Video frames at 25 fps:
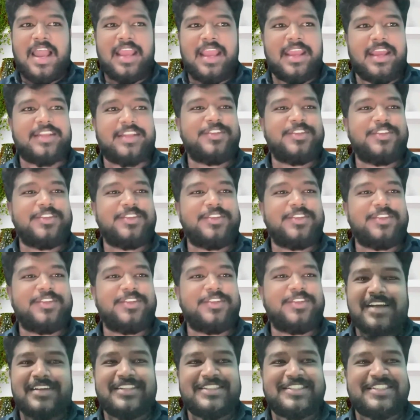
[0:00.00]
I
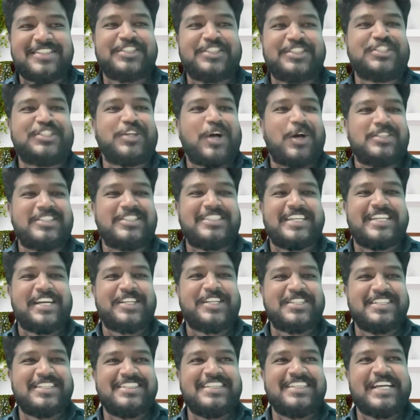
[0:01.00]
understand it's a short
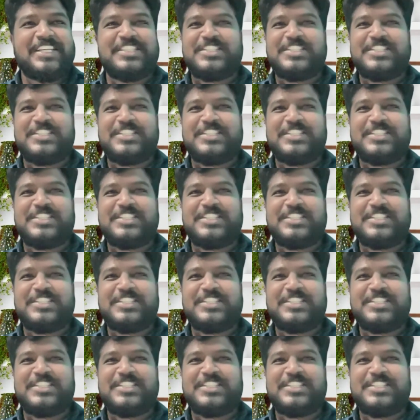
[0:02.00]
session.